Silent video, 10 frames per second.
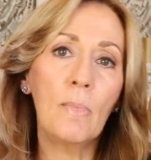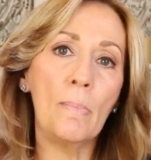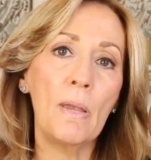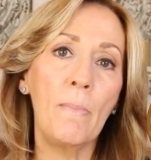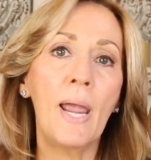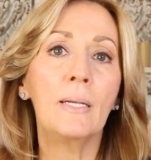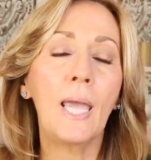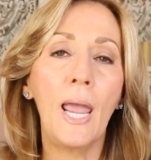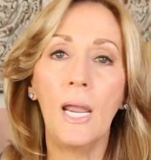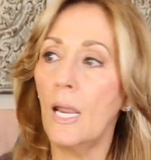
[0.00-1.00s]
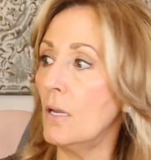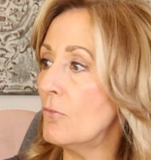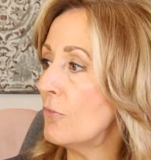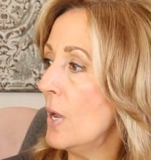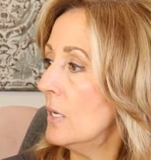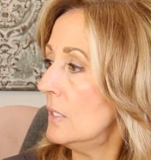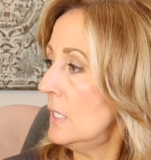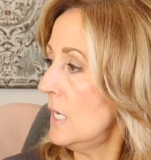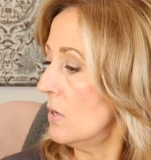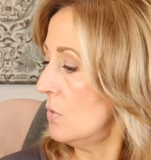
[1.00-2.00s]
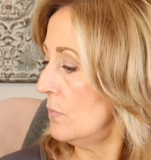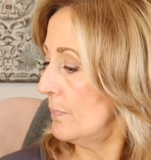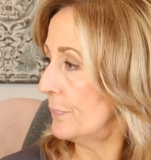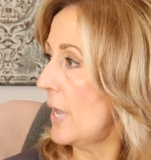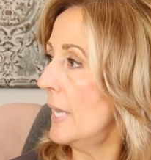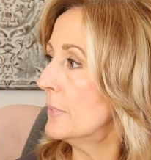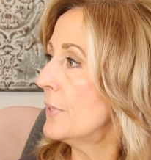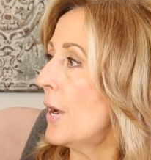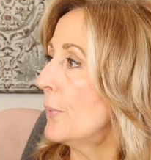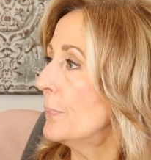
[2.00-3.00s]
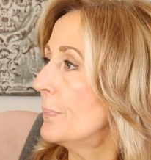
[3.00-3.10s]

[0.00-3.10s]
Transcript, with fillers: Maybe a man cave, you know, I don't know.